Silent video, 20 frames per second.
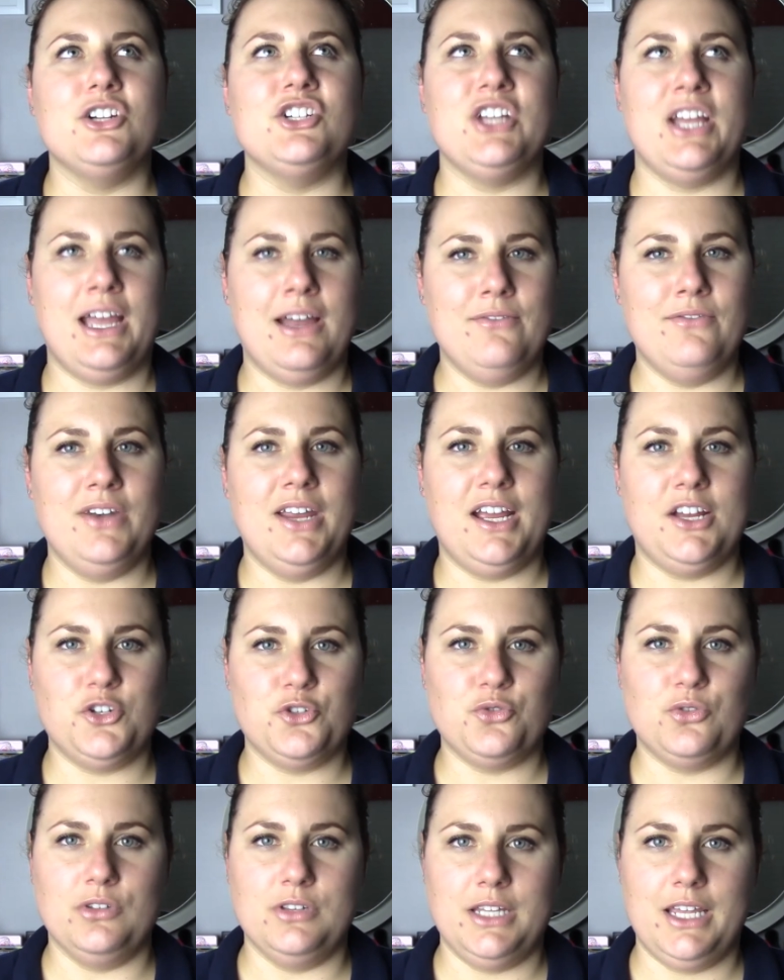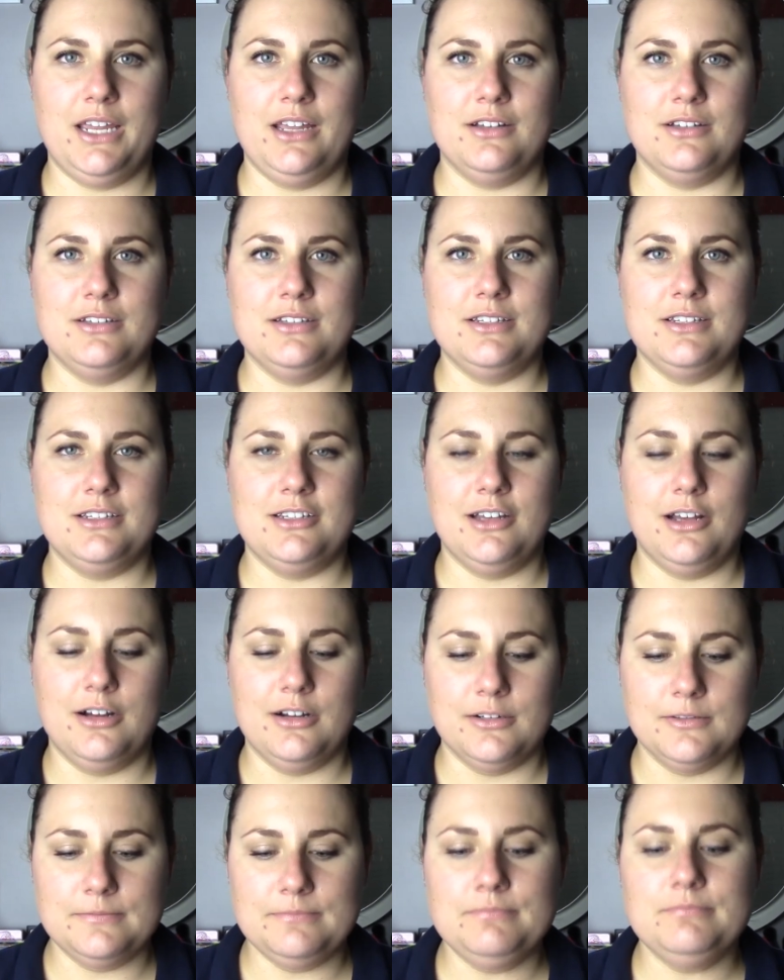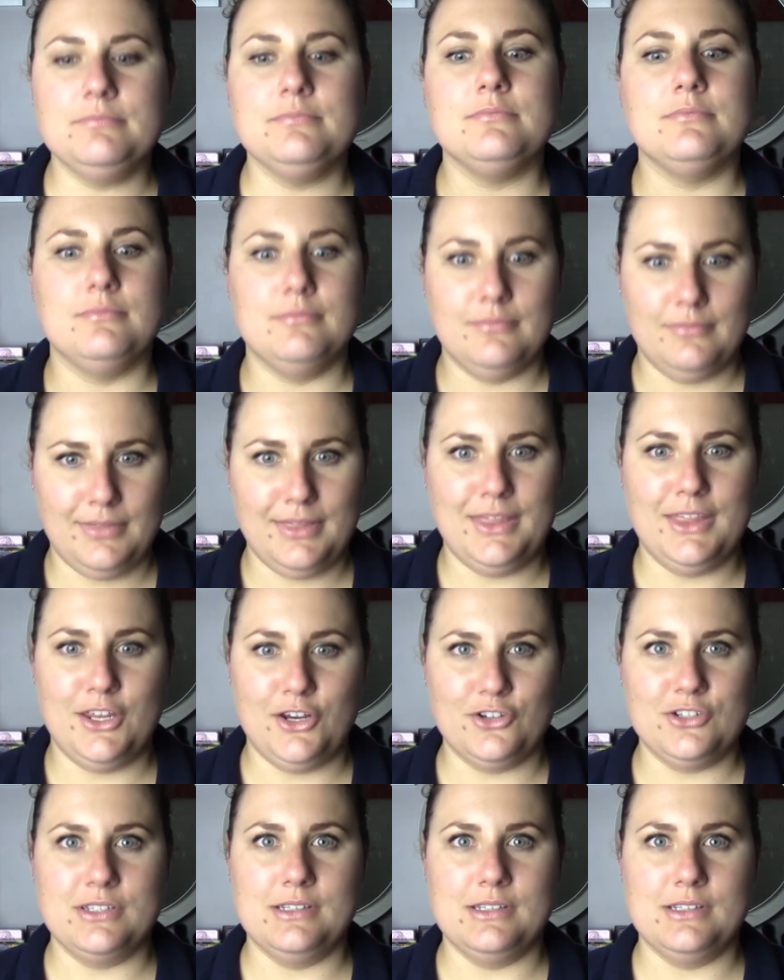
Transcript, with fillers: to have natural nails, so there's